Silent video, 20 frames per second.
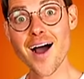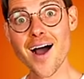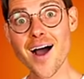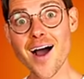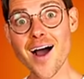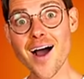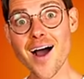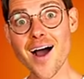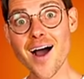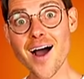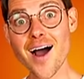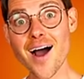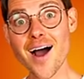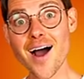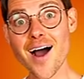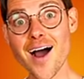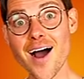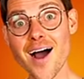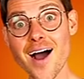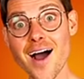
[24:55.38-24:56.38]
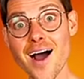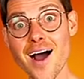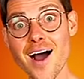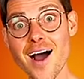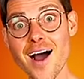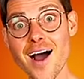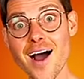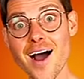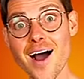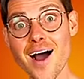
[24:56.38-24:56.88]

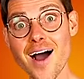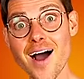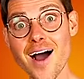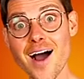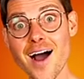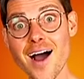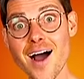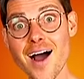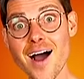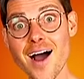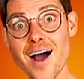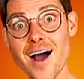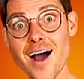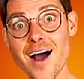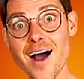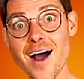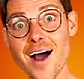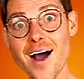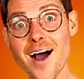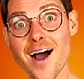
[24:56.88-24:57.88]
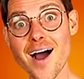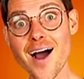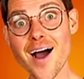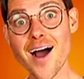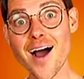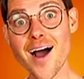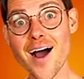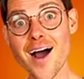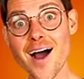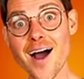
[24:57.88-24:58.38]

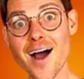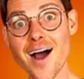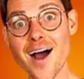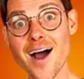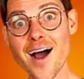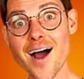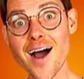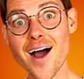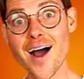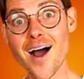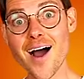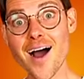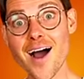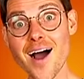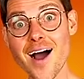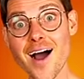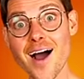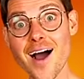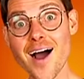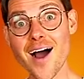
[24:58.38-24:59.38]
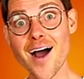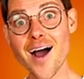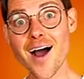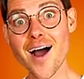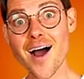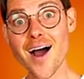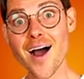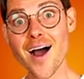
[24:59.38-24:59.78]
This person isn't speaking.